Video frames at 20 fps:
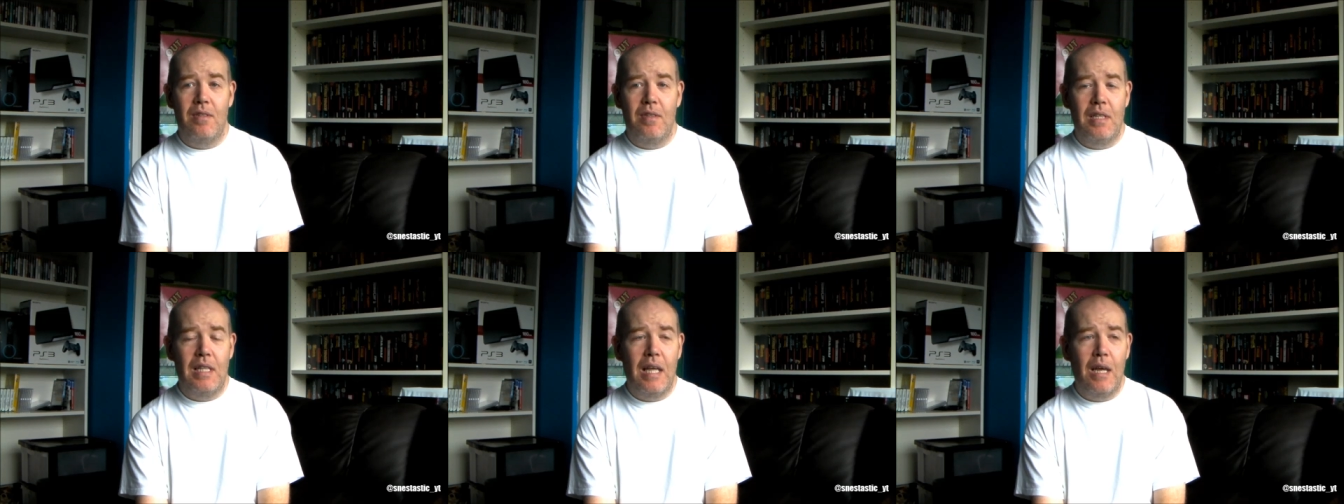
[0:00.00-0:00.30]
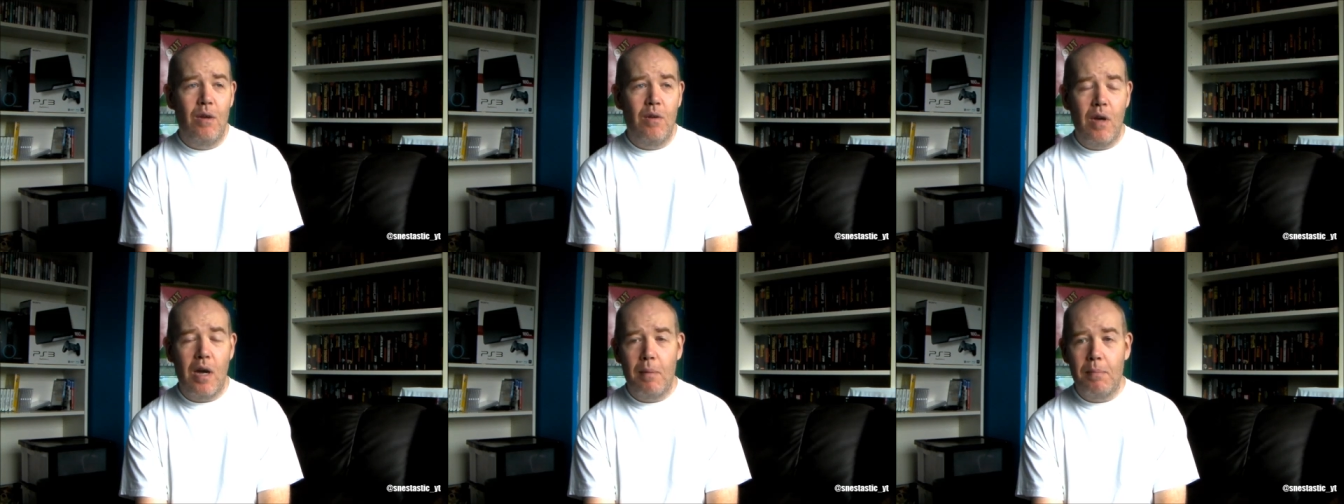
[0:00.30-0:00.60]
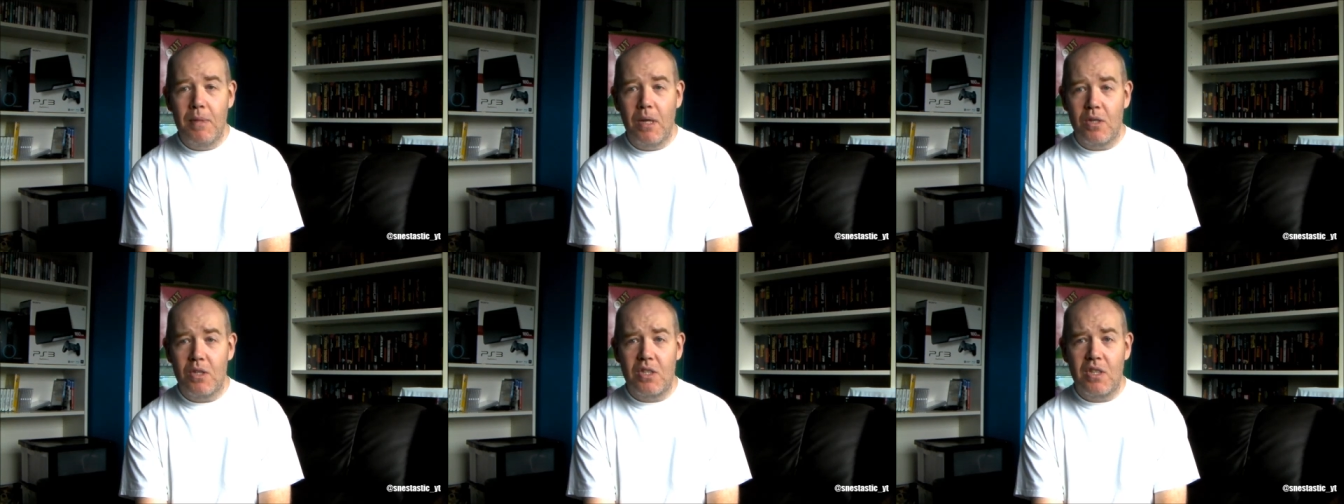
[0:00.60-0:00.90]
You know,
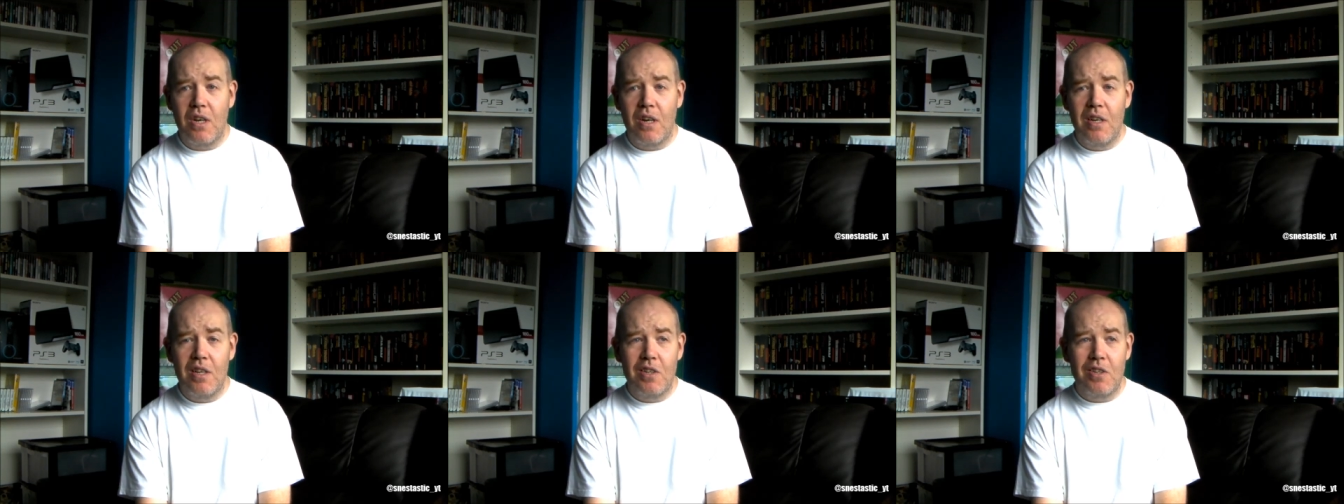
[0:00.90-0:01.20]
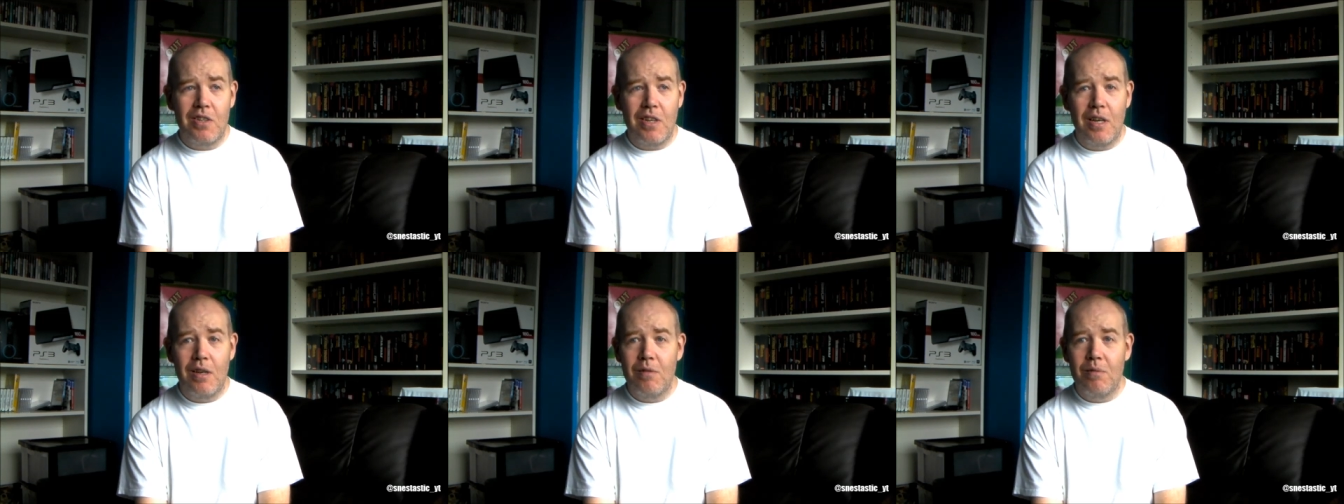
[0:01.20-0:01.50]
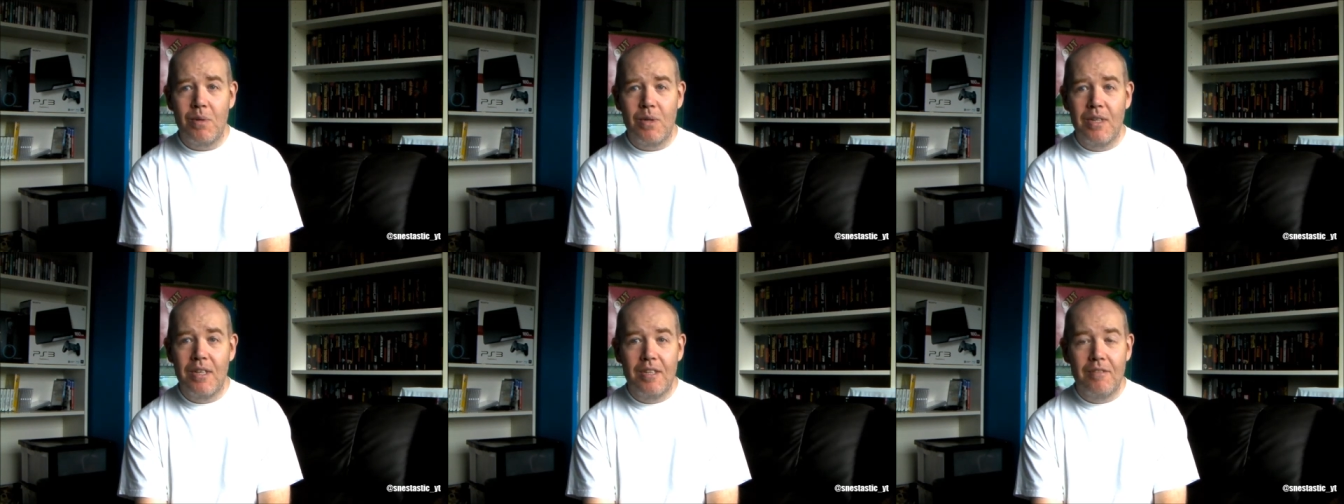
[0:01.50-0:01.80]
I'm not Scottish,
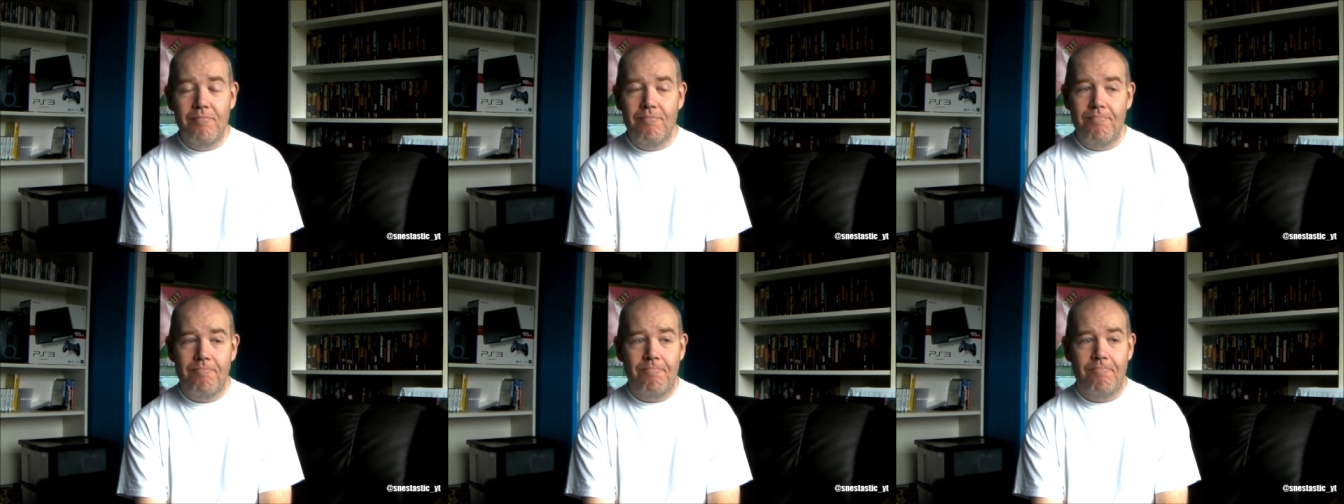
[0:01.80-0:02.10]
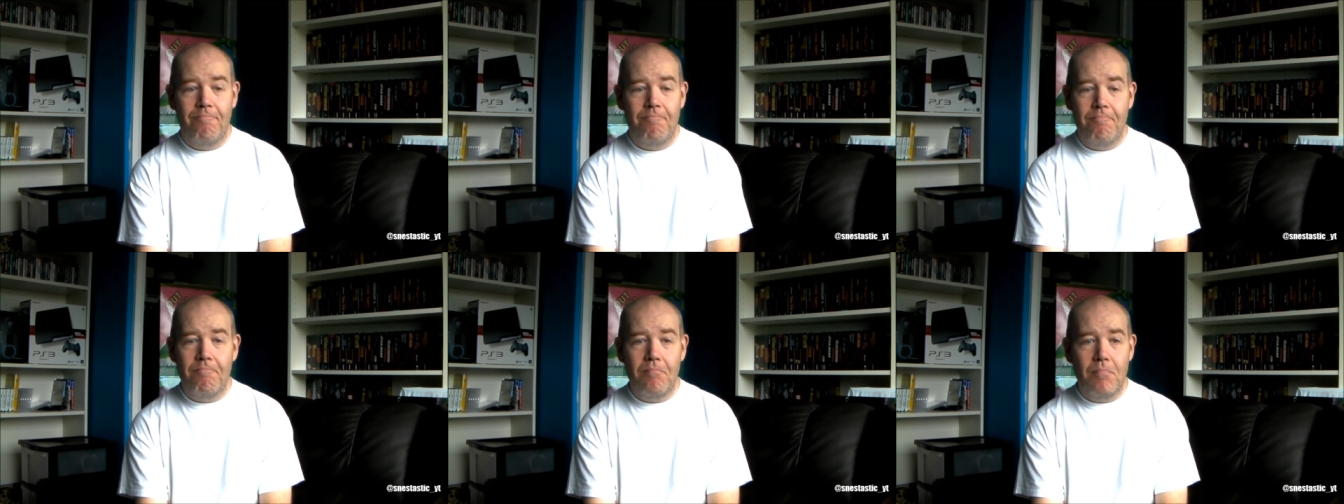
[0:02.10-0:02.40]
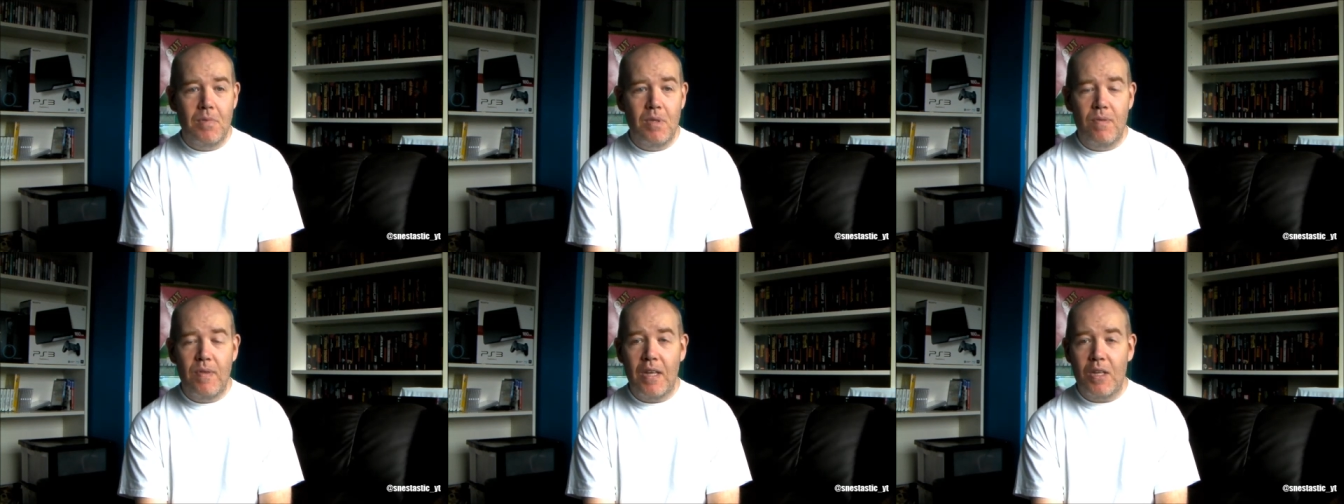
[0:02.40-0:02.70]
so
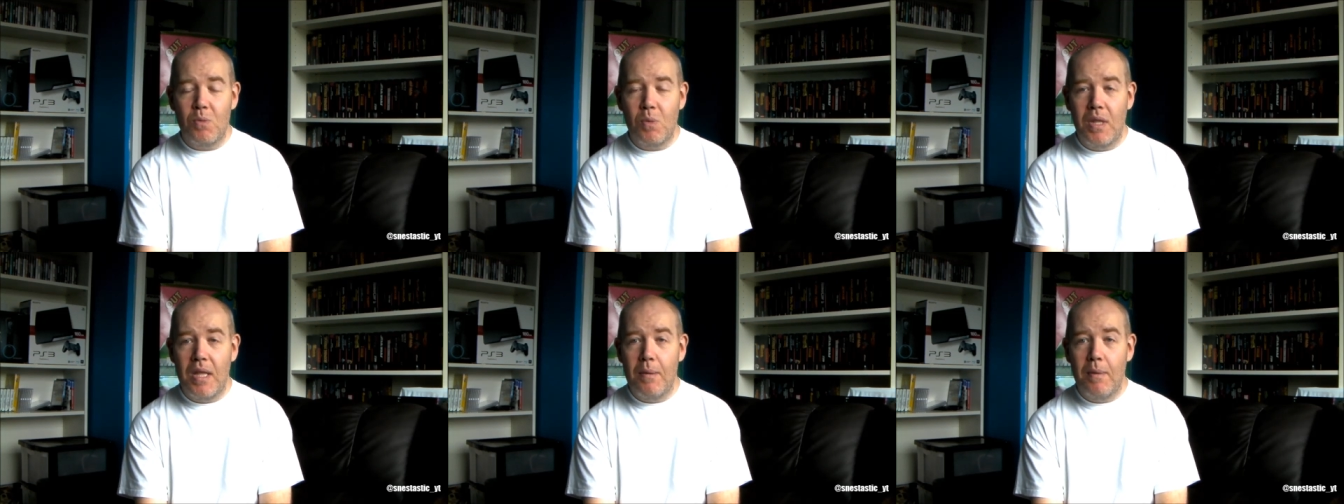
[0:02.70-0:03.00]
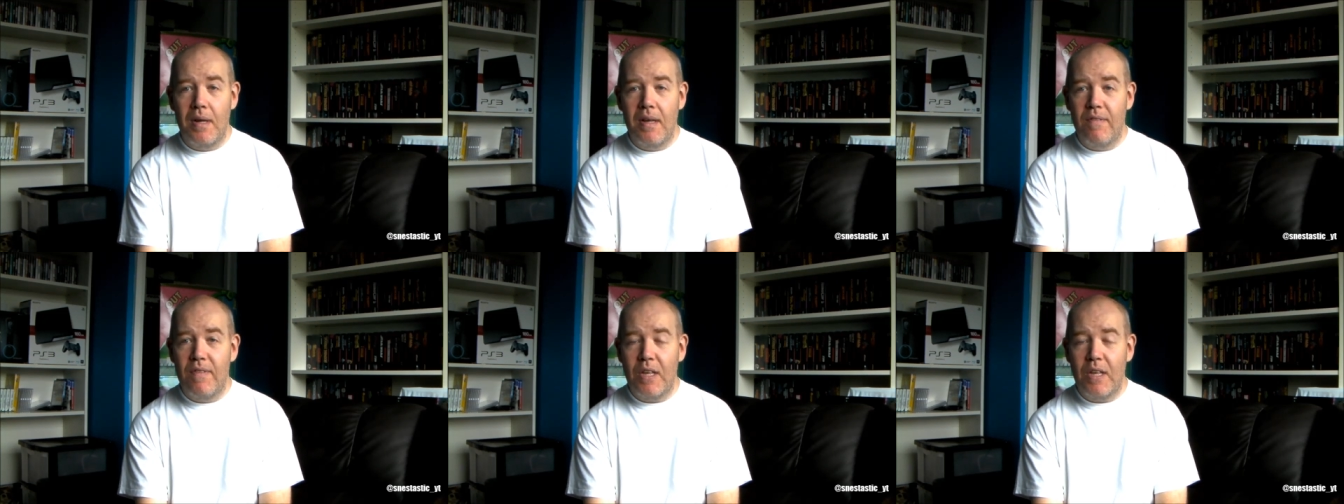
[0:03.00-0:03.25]
if that's what they want,